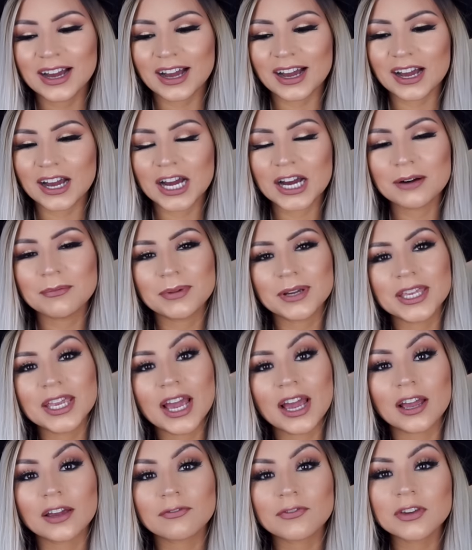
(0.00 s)
Um, but
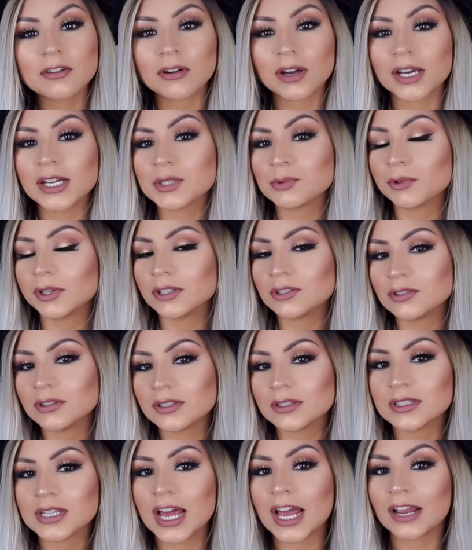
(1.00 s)
yeah, if you guys want to do
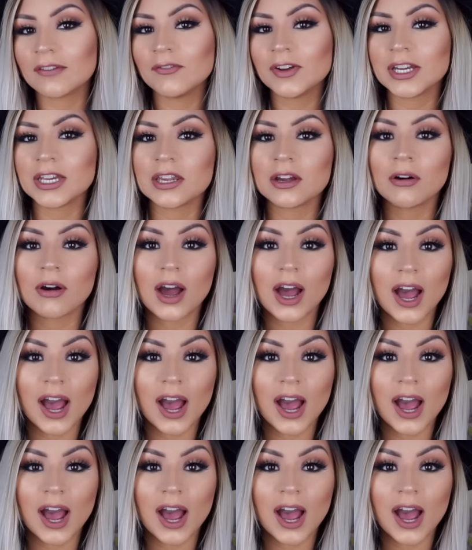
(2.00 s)
this tag video,